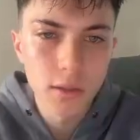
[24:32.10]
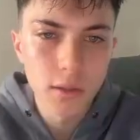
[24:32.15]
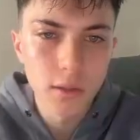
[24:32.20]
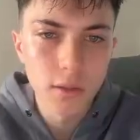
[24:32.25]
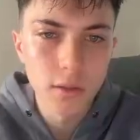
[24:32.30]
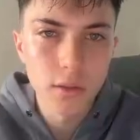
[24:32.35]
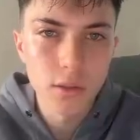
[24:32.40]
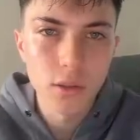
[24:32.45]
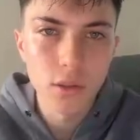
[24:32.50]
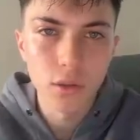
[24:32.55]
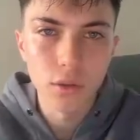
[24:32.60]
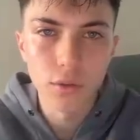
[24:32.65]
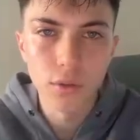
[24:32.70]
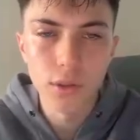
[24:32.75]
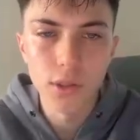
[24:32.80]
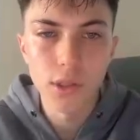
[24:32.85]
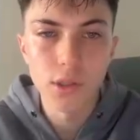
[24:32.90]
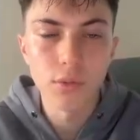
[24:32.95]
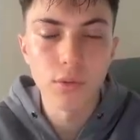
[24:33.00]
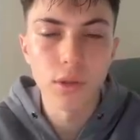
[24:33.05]
So
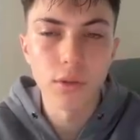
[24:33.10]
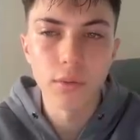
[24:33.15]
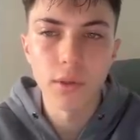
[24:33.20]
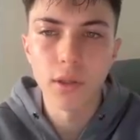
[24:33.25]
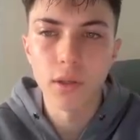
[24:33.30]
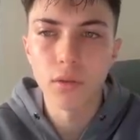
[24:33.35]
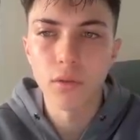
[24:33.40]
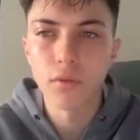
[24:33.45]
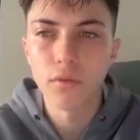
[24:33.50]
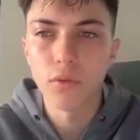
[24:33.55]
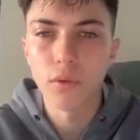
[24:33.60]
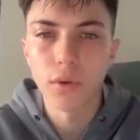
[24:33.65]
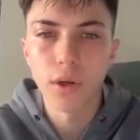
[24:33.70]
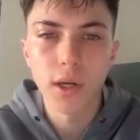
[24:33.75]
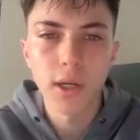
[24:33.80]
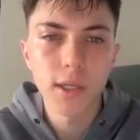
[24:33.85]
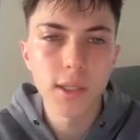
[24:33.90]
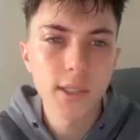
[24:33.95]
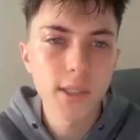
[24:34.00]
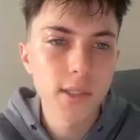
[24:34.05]
this is what I'm gonna look for,
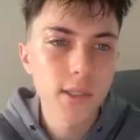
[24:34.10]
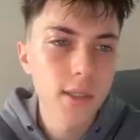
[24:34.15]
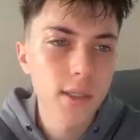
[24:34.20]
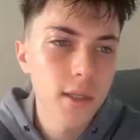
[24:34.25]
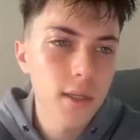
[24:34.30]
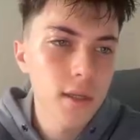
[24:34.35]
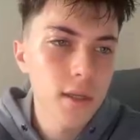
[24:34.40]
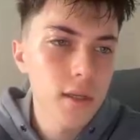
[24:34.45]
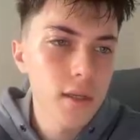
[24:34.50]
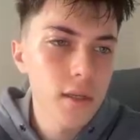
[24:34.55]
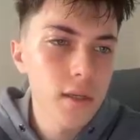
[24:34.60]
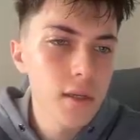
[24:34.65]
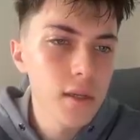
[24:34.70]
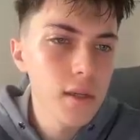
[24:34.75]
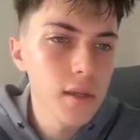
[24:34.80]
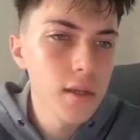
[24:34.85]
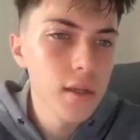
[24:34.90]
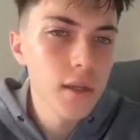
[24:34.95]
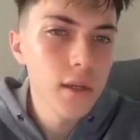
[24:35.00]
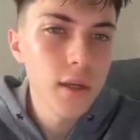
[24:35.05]
guys.
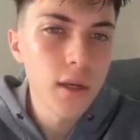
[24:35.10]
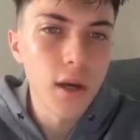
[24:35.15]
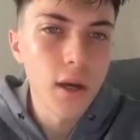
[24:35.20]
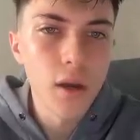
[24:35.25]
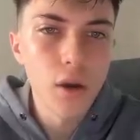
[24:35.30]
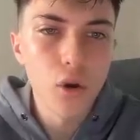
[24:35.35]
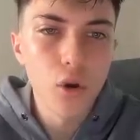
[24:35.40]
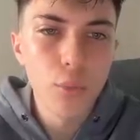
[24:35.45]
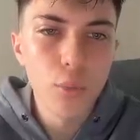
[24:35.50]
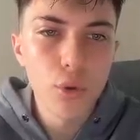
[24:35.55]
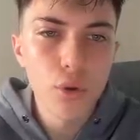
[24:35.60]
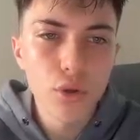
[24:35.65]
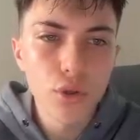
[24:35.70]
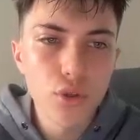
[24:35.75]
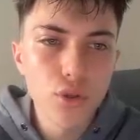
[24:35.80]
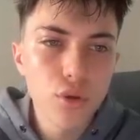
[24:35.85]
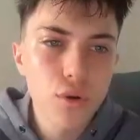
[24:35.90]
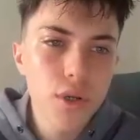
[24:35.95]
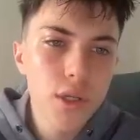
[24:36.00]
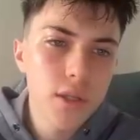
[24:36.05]
I hope you
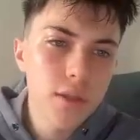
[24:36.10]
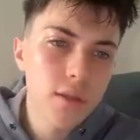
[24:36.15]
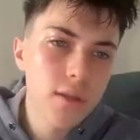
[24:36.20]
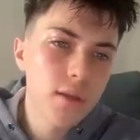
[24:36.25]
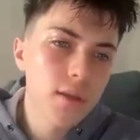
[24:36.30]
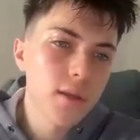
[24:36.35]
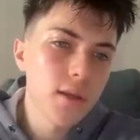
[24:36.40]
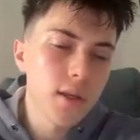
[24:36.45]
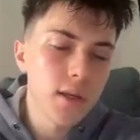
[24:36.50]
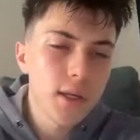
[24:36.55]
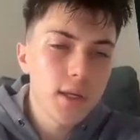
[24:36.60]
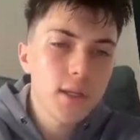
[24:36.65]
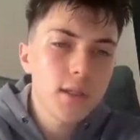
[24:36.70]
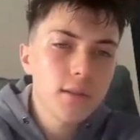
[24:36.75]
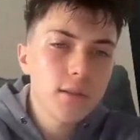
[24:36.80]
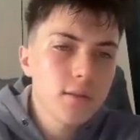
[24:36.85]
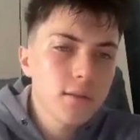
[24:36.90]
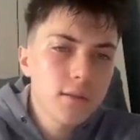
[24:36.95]
enjoyed, and